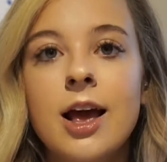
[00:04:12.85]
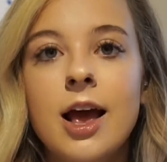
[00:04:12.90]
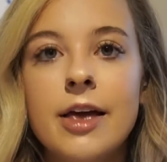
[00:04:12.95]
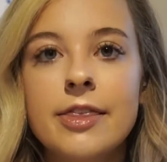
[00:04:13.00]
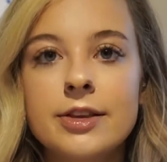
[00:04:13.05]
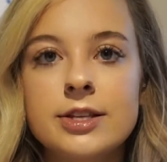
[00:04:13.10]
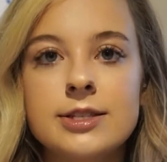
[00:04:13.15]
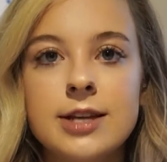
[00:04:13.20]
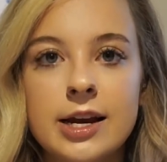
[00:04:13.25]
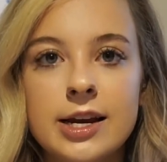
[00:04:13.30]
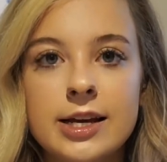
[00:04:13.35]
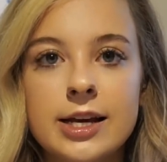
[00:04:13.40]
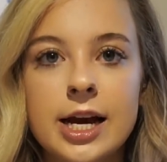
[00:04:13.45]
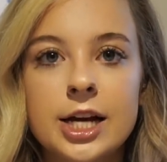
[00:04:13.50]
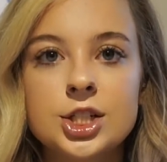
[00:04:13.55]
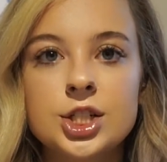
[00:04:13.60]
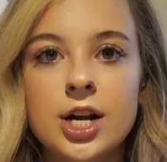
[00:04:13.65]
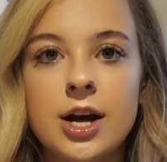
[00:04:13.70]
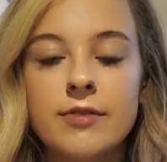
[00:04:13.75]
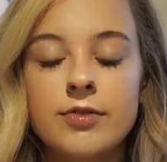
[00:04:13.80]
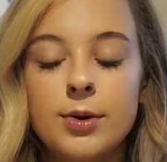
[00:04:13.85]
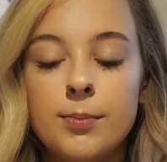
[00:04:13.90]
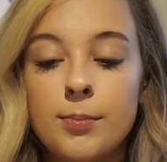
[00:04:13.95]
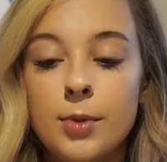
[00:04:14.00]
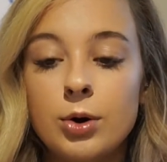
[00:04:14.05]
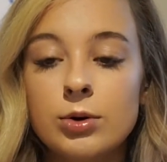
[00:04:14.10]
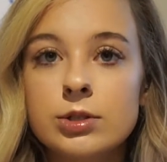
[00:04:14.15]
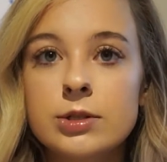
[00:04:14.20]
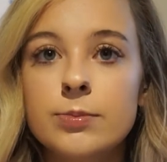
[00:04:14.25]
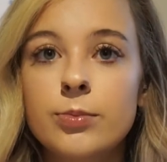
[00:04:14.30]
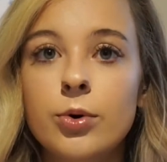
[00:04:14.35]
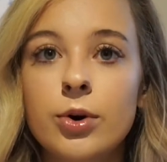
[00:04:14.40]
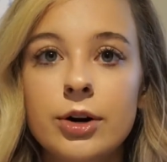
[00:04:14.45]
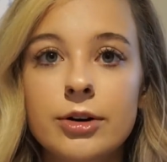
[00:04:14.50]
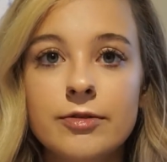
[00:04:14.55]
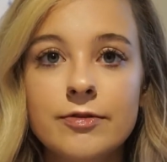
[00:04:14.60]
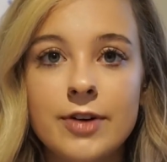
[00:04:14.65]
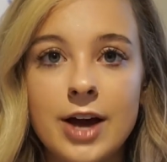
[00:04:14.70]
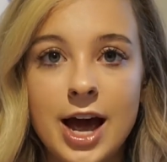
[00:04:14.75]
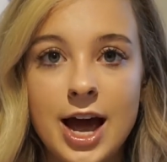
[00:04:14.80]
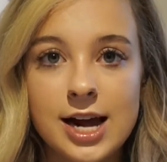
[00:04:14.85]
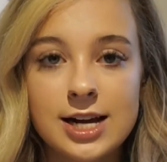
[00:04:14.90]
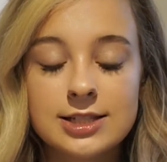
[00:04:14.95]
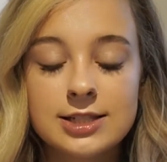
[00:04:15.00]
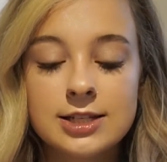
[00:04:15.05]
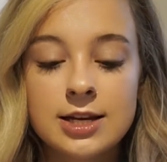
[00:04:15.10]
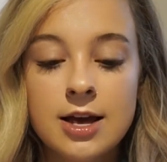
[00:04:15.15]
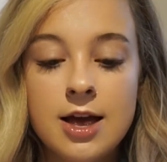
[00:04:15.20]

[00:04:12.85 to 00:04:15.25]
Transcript: and the study guide should have the most important facts,